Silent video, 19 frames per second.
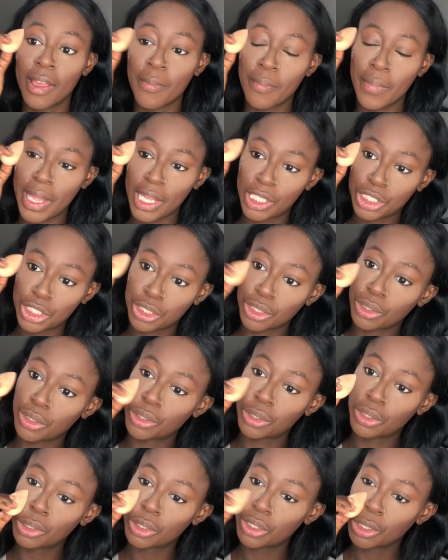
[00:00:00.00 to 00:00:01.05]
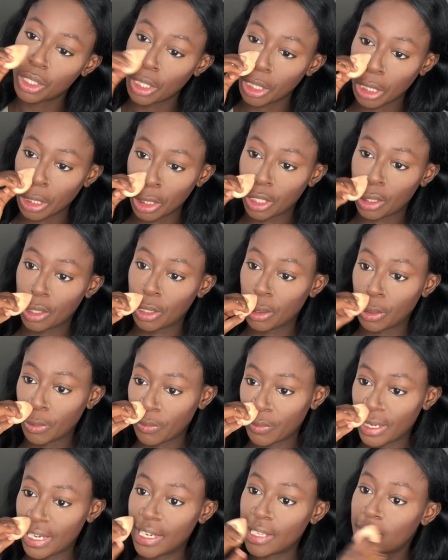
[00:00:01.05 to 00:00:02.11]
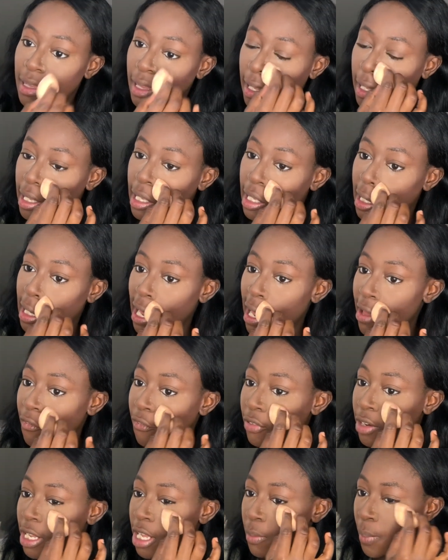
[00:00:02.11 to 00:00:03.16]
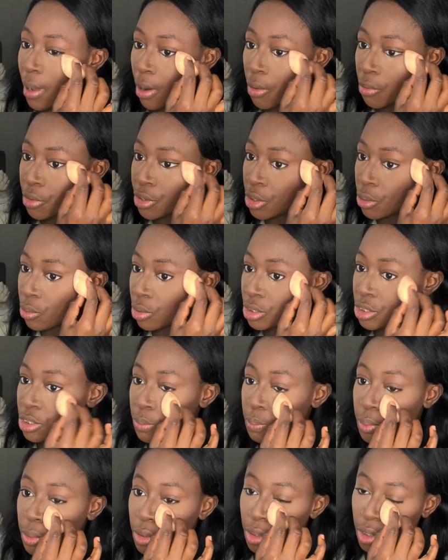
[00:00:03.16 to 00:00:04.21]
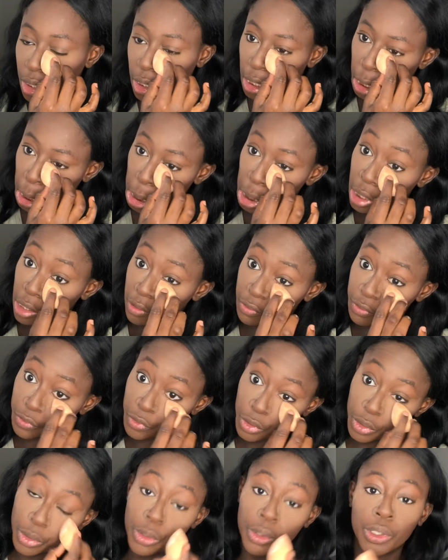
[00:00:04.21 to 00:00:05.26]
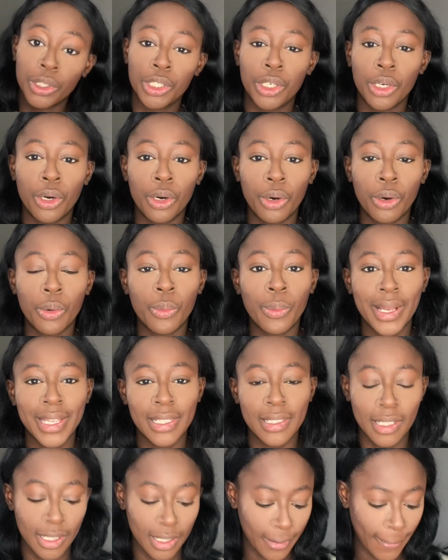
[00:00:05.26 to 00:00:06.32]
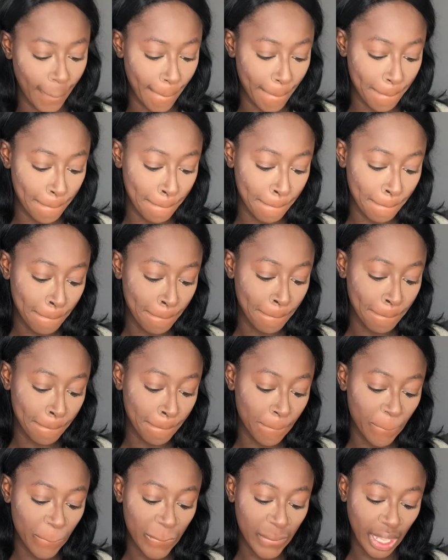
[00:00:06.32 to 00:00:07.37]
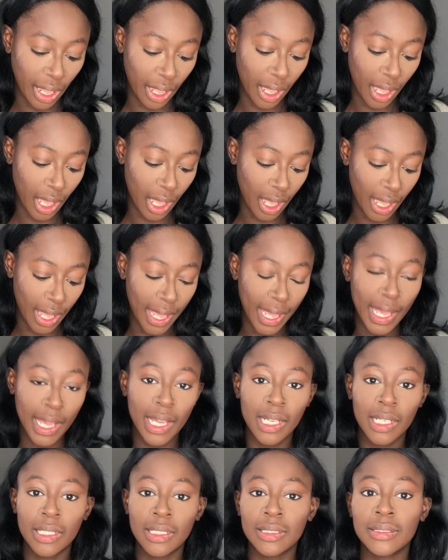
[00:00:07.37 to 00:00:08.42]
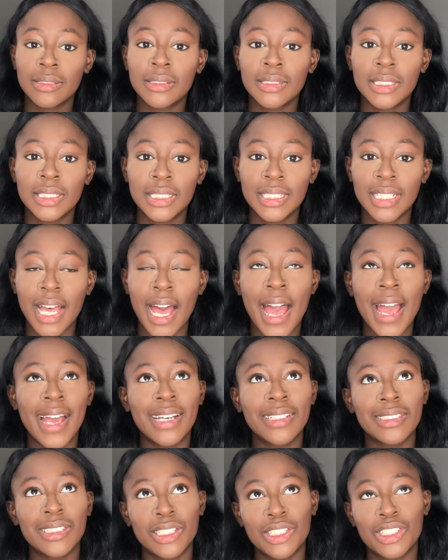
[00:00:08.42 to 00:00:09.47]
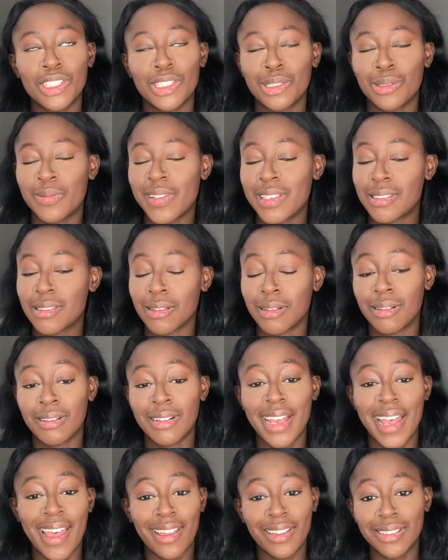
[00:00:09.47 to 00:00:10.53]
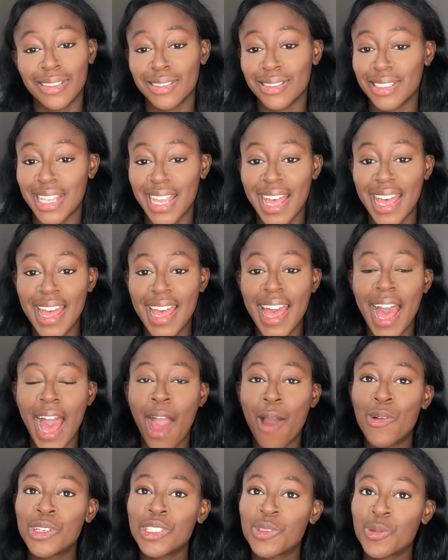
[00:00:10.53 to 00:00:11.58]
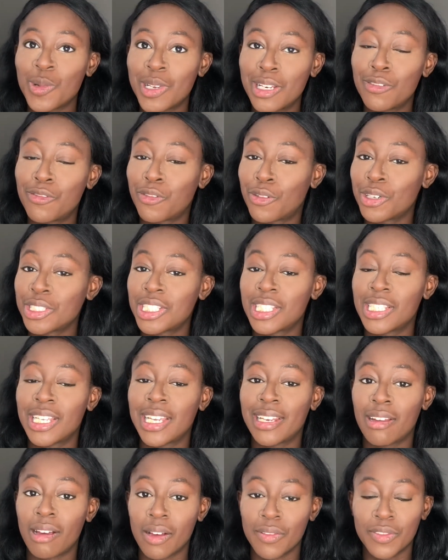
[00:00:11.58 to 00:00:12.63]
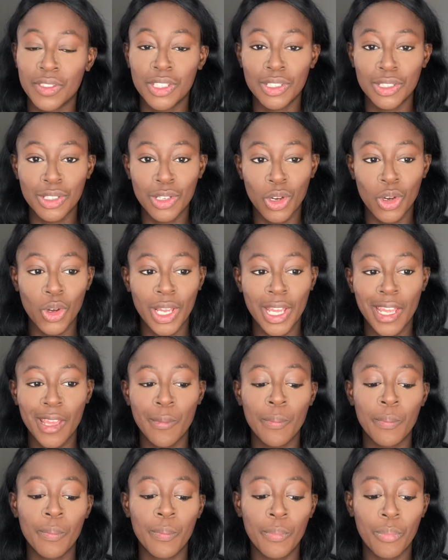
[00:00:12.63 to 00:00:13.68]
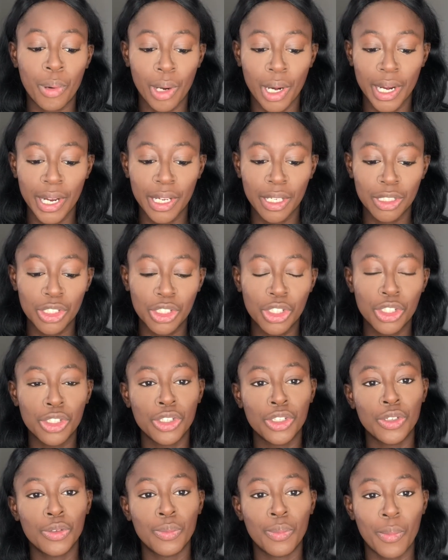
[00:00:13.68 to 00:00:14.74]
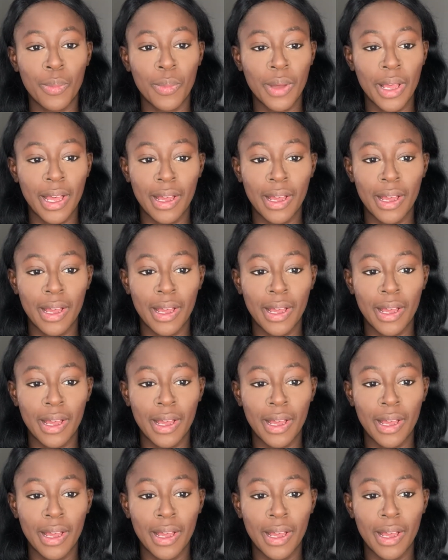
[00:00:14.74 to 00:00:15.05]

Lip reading: make sure you really think carefully about who you want to book for your wedding. And I had DJ Lorizzo, and I was really fortunate enough to know him prior to